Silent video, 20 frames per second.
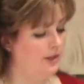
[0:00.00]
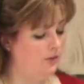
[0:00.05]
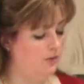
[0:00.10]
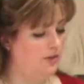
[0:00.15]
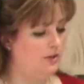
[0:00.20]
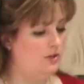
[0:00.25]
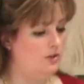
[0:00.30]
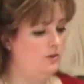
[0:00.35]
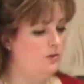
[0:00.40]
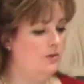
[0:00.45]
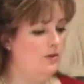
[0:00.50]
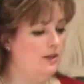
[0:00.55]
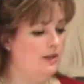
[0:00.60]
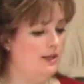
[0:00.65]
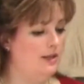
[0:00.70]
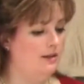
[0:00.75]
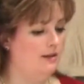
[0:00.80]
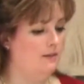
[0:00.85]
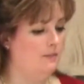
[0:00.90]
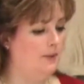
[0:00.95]
would do
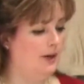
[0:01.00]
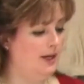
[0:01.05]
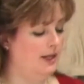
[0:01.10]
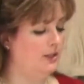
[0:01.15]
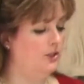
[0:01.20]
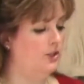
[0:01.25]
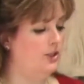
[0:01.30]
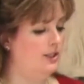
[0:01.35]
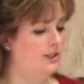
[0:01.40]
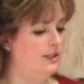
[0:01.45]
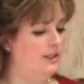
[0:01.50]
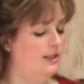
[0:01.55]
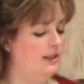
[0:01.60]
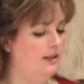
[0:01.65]
the punches